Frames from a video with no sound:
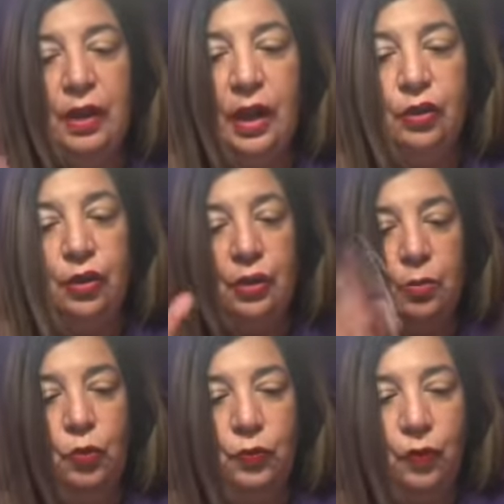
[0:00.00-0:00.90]
and you're going to
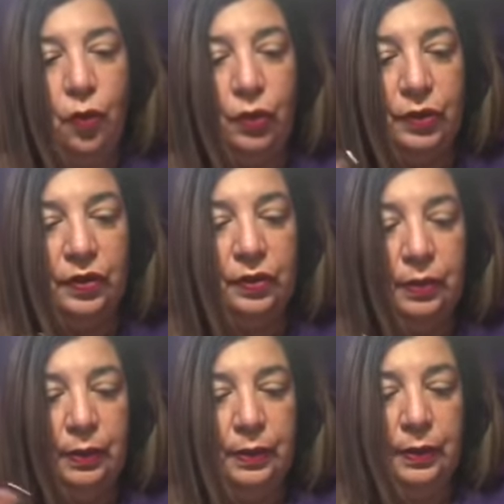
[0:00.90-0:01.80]
move forward.
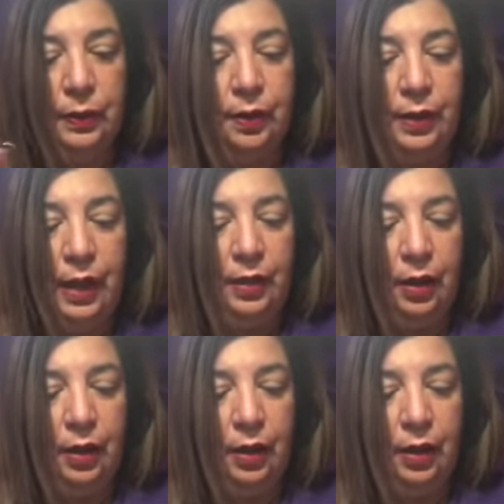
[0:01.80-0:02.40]
Okay,